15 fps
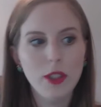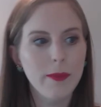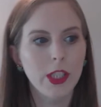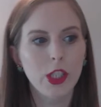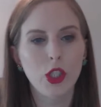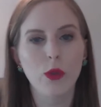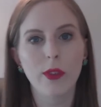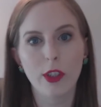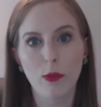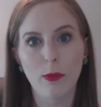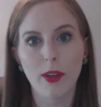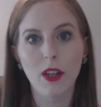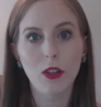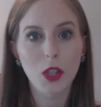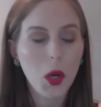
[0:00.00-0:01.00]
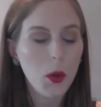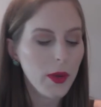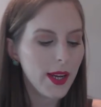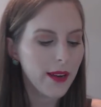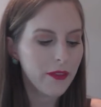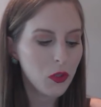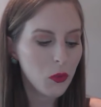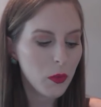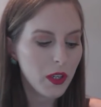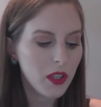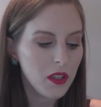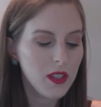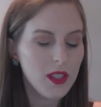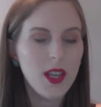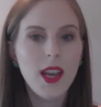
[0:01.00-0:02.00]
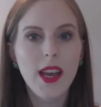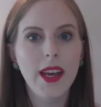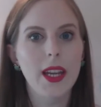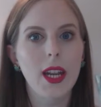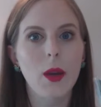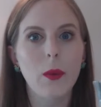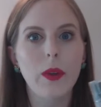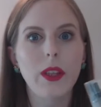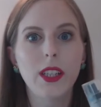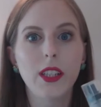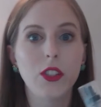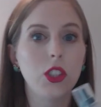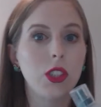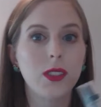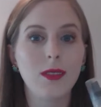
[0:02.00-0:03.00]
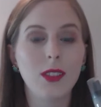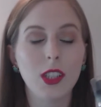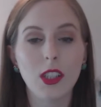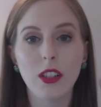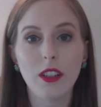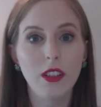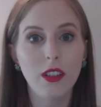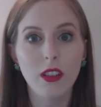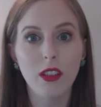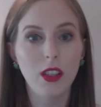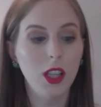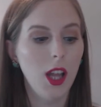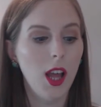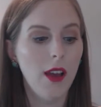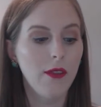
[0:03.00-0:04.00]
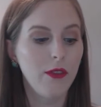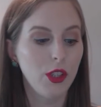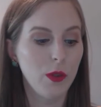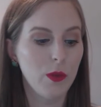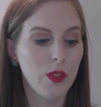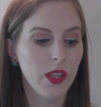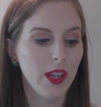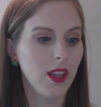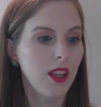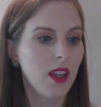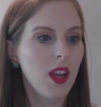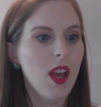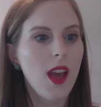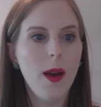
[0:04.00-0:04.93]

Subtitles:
It makes you a little bit glowy afterwards, and I really just love using it.